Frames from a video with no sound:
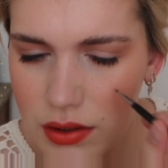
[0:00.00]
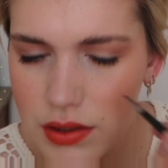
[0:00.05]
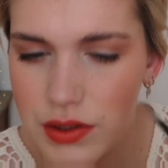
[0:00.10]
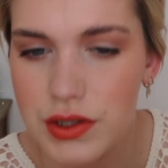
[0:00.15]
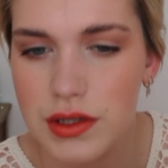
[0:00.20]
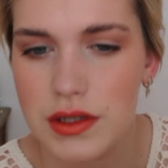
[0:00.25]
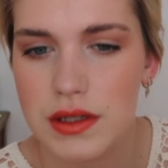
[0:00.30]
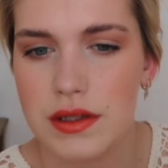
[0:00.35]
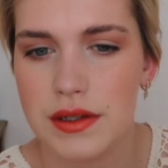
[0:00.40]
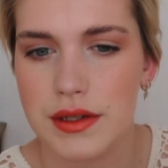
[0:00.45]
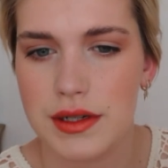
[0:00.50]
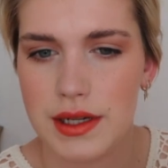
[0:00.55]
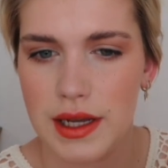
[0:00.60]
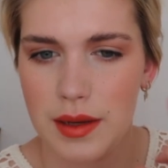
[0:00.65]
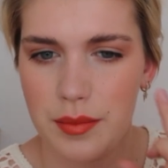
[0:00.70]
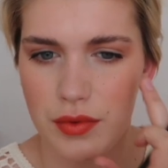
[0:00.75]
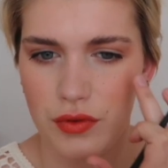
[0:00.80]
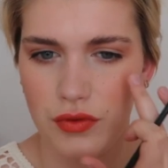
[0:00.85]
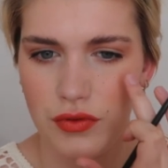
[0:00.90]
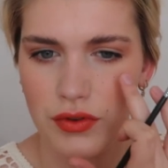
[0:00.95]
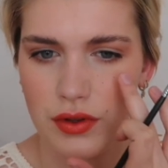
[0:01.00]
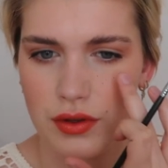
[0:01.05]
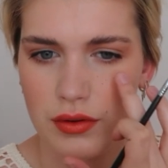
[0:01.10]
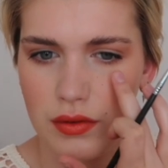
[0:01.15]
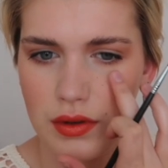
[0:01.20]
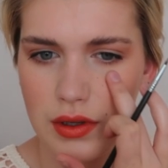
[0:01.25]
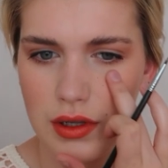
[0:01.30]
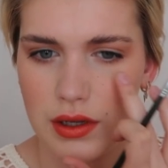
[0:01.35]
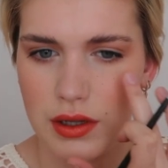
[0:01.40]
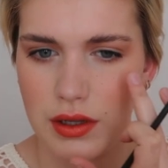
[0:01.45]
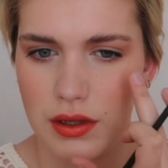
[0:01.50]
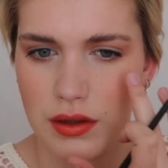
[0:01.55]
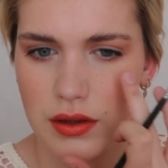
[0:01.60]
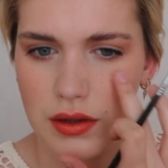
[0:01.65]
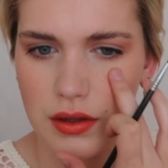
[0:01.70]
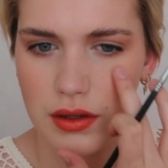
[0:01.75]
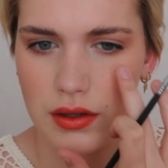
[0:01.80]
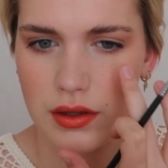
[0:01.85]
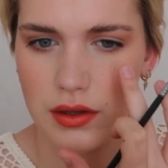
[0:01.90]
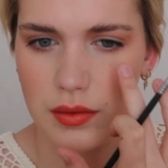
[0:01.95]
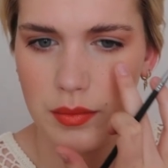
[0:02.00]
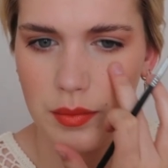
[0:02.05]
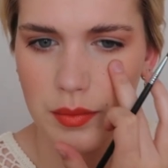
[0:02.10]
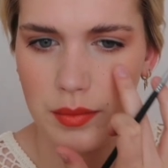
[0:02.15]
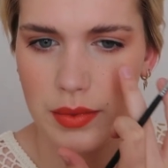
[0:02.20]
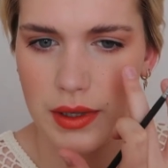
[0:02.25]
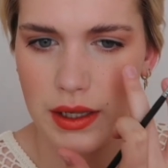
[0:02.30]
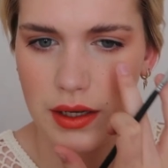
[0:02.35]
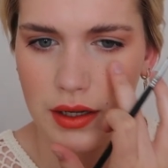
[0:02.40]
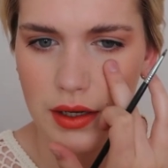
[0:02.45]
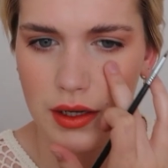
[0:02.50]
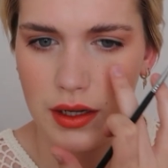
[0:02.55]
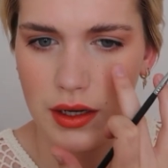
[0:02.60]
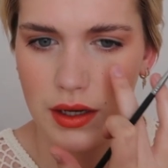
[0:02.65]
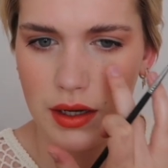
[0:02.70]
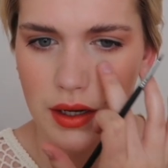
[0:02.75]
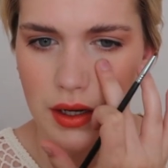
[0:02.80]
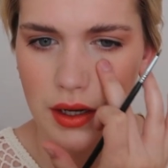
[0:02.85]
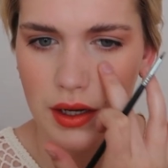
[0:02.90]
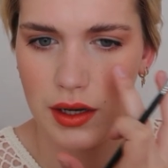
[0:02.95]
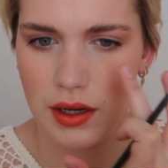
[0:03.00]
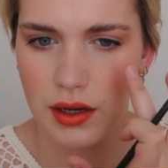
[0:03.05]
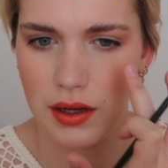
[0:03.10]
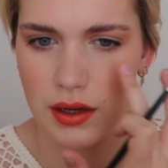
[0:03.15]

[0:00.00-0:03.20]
Just dab a few and then pat it in